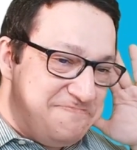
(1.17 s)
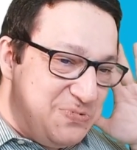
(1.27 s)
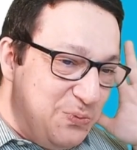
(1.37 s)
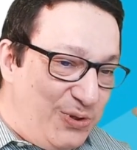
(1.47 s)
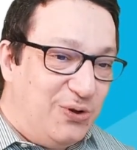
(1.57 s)

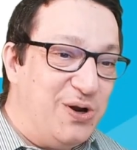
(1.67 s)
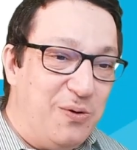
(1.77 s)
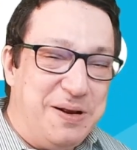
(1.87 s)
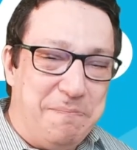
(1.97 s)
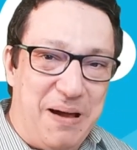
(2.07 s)
we don't know
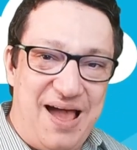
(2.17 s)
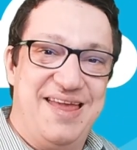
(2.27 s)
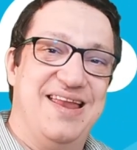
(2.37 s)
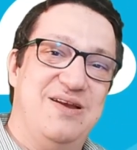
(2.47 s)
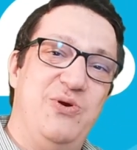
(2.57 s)
the pi
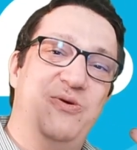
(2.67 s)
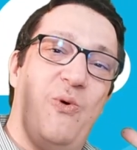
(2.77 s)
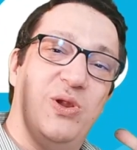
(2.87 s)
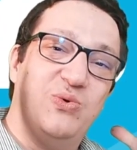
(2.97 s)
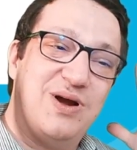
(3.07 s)
and we
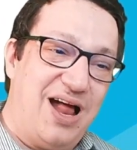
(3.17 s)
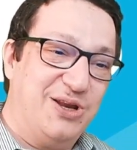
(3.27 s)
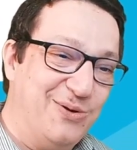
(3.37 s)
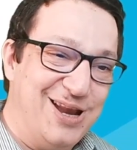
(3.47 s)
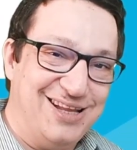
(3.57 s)
want to
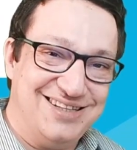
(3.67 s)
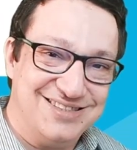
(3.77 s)
calculate it.